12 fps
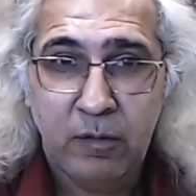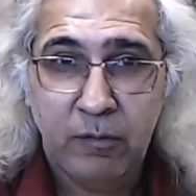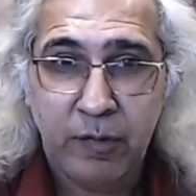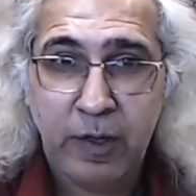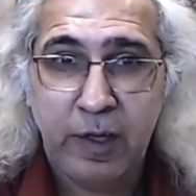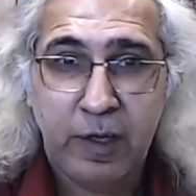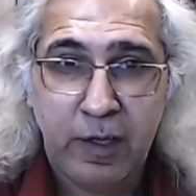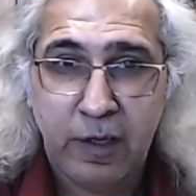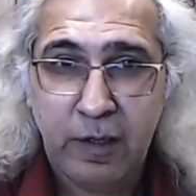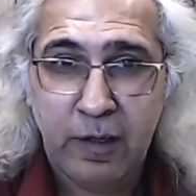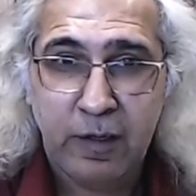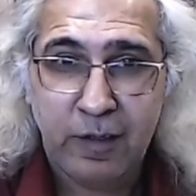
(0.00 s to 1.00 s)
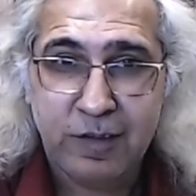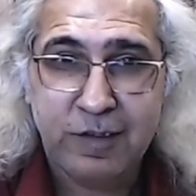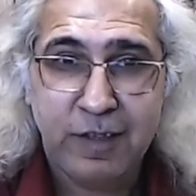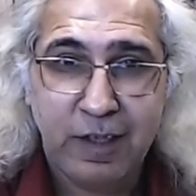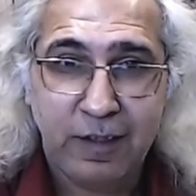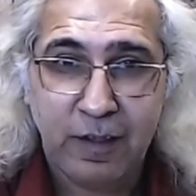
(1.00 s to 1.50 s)
Freire is
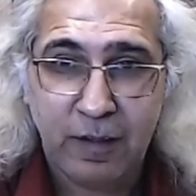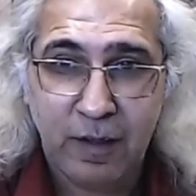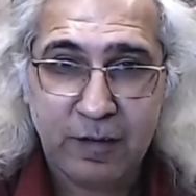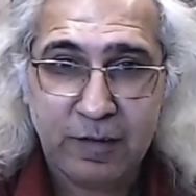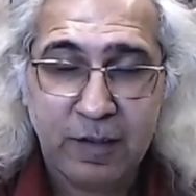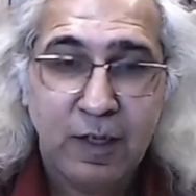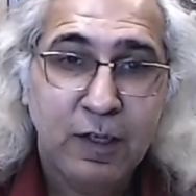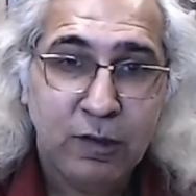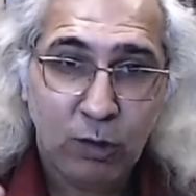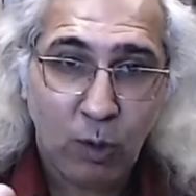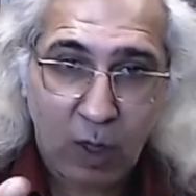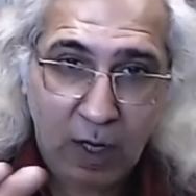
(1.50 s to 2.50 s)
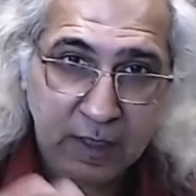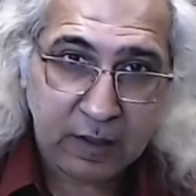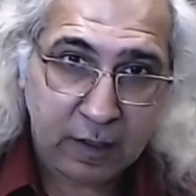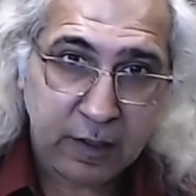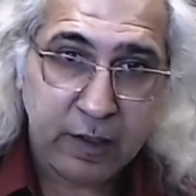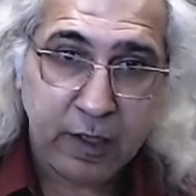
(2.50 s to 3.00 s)
taking us. So I'll
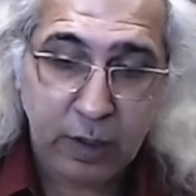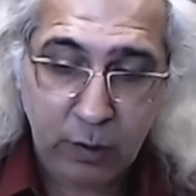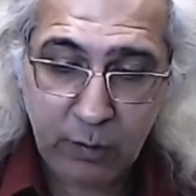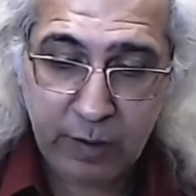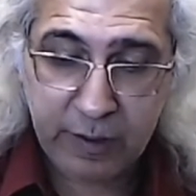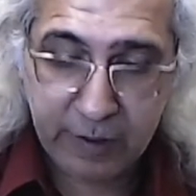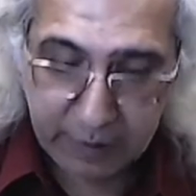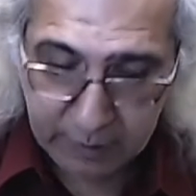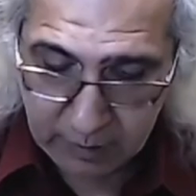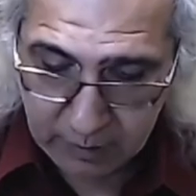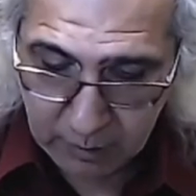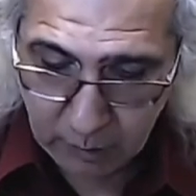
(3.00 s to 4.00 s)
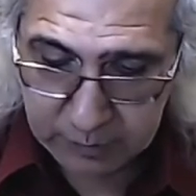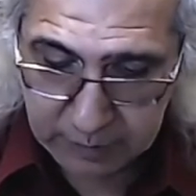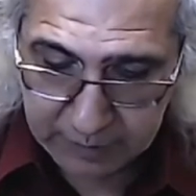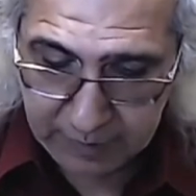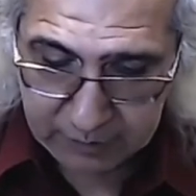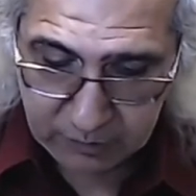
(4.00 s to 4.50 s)
continue reading on the
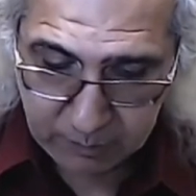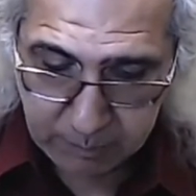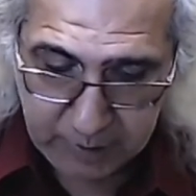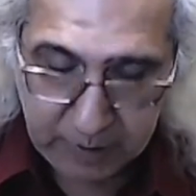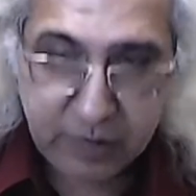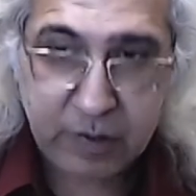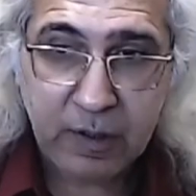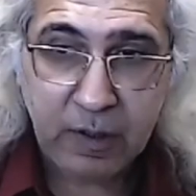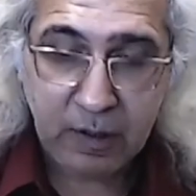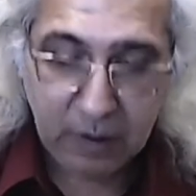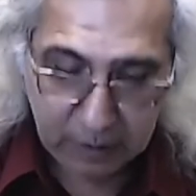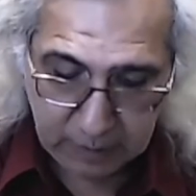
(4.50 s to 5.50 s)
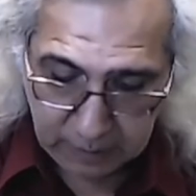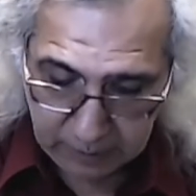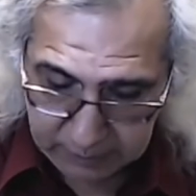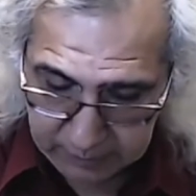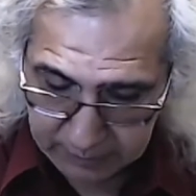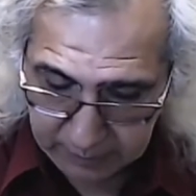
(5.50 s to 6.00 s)
next page uh, I
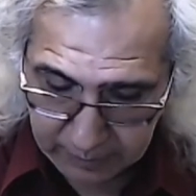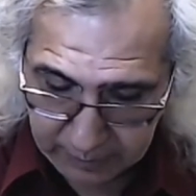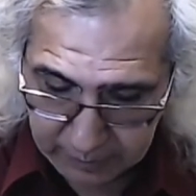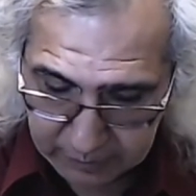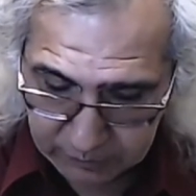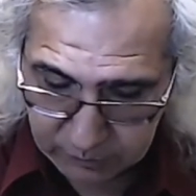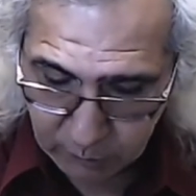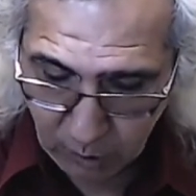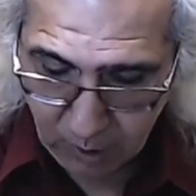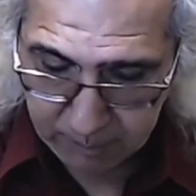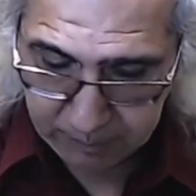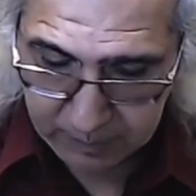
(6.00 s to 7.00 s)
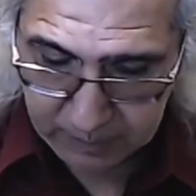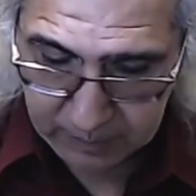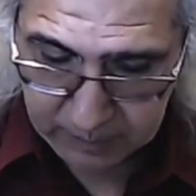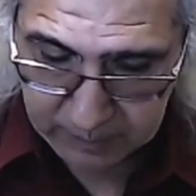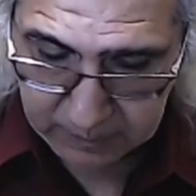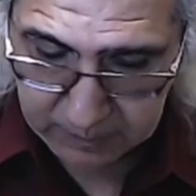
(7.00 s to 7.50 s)
think I had stopped
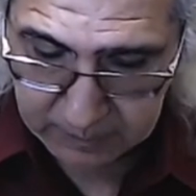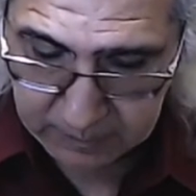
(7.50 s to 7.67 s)
uh,